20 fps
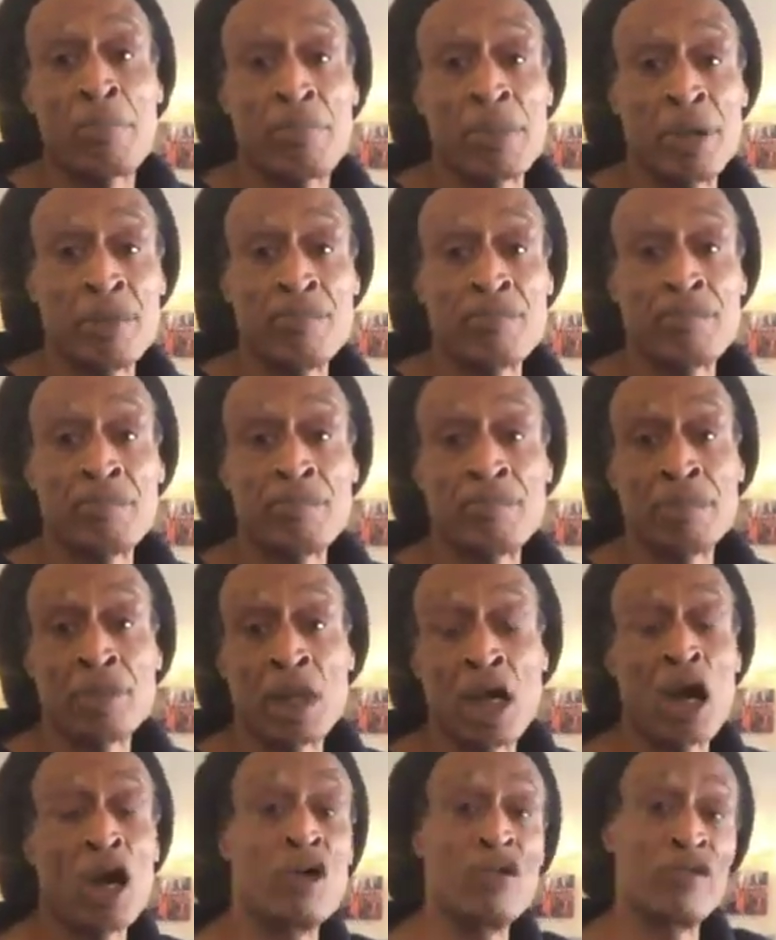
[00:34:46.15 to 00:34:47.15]
up
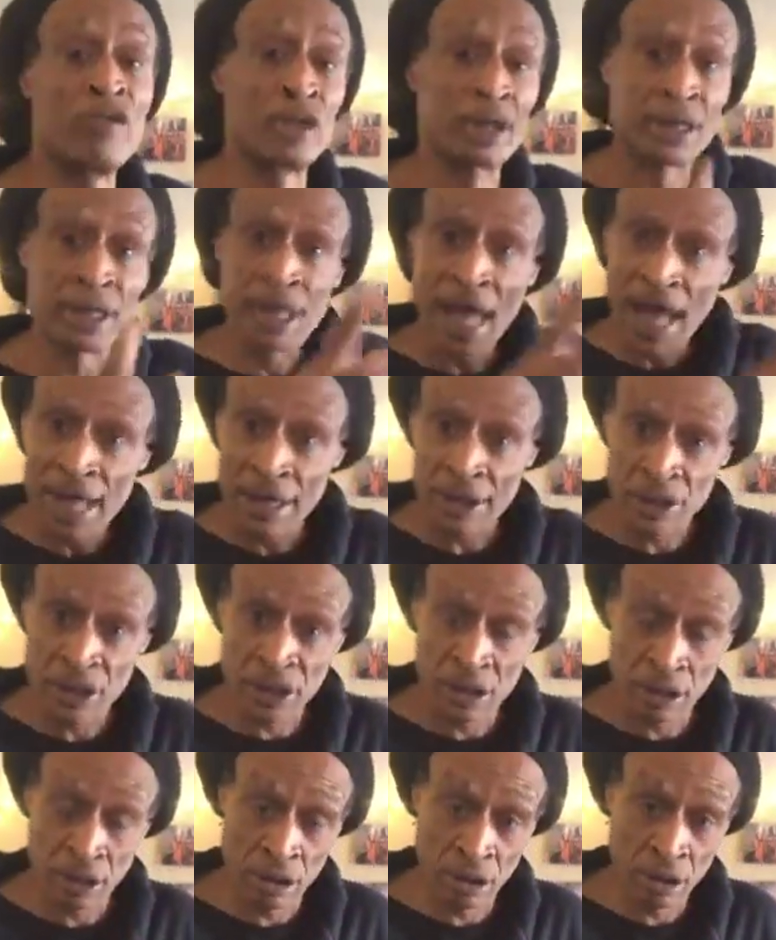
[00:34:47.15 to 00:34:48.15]
over
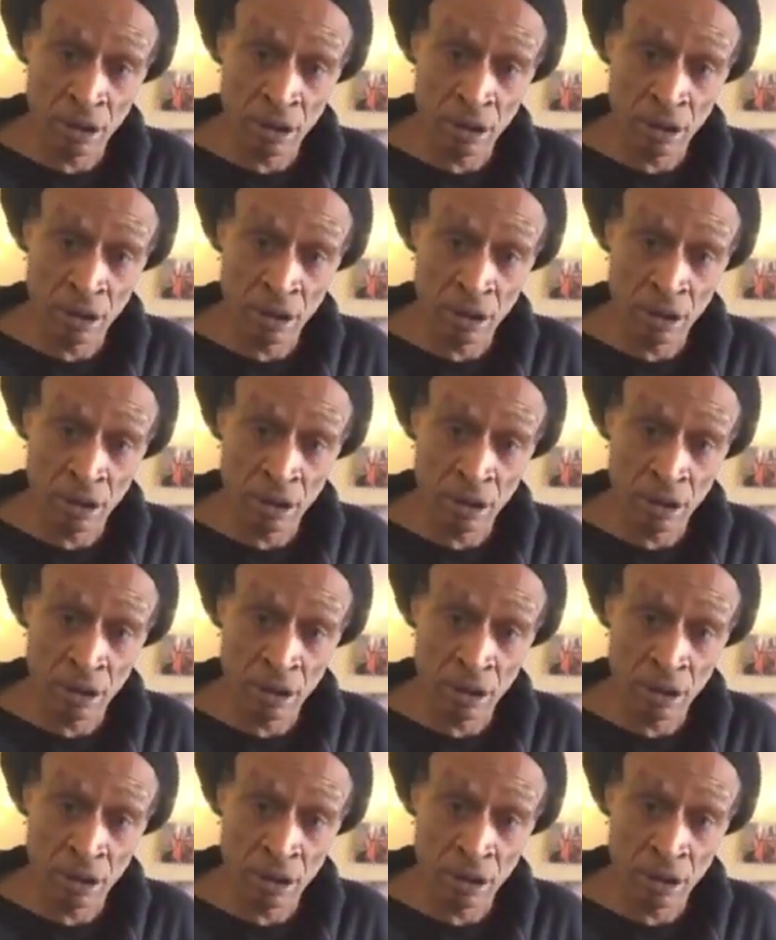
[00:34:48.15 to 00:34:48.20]
that,